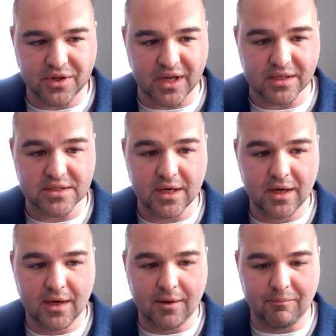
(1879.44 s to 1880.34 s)
things,
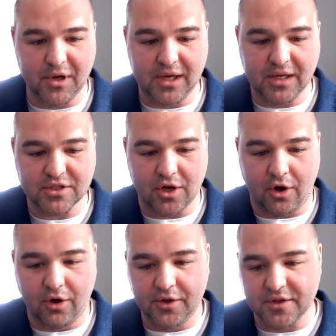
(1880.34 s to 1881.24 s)
but it's
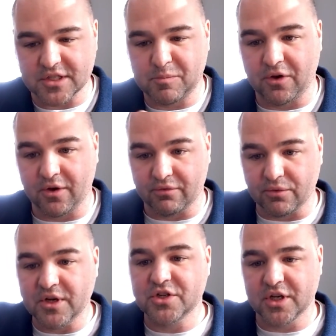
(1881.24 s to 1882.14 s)
all in the spirit of
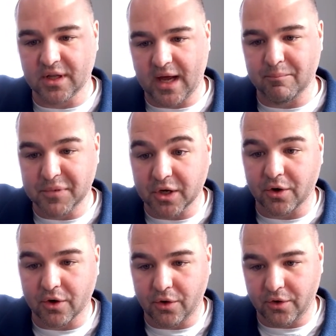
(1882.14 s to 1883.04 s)
reaching that
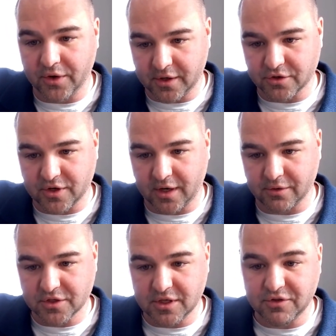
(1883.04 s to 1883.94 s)
bigger goal that you're trying to
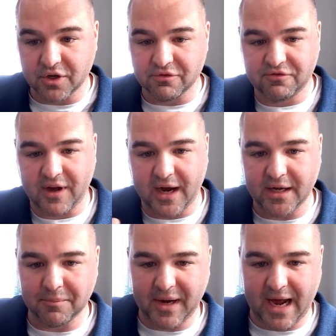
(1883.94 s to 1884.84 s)
achieve. You can find
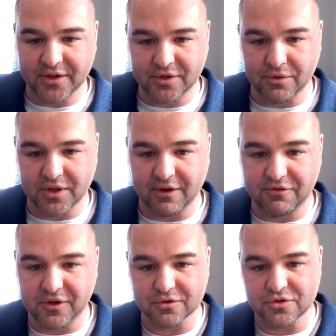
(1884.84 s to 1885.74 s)
a path to it that
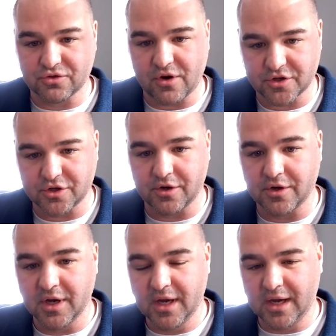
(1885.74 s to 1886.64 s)
feels
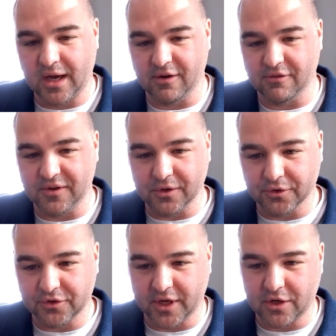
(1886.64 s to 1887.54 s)
structured and
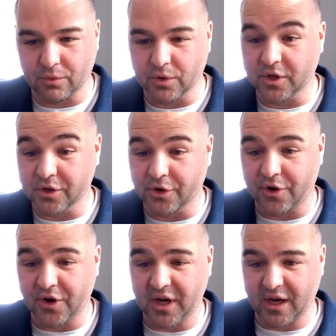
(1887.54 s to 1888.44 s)
feels like you're really
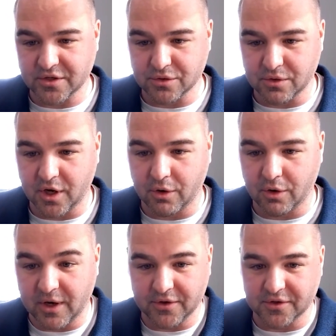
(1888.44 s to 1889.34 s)
learning as you go
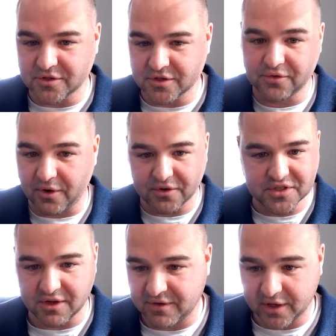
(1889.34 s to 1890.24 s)
rather than just throwing
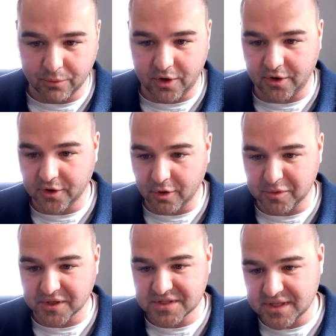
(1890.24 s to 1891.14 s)
stuff at the wall and
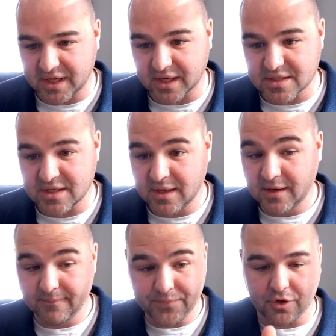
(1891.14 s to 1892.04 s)
hoping it sticks.
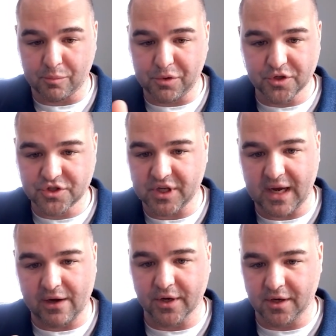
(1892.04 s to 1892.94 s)
You're pushing
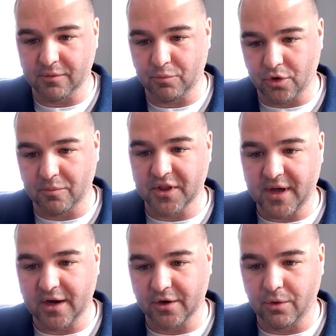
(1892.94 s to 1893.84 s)
out in a more
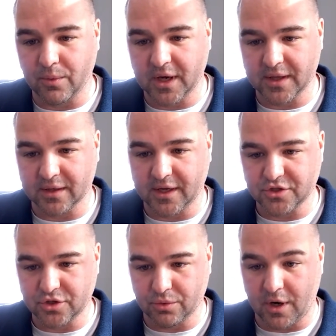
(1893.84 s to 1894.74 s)
methodical way that
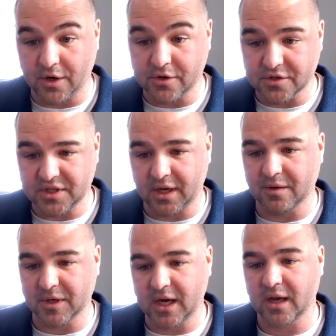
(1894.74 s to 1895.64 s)
lets you understand
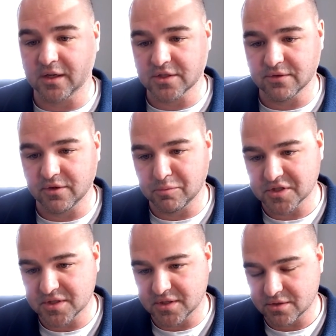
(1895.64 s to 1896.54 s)
the mechanics of your
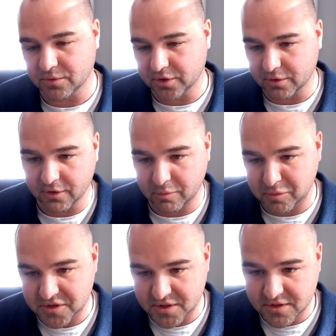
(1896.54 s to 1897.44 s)
business and really grow your
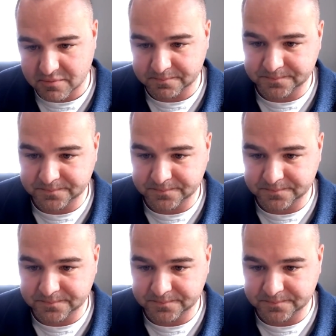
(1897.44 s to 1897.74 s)
business.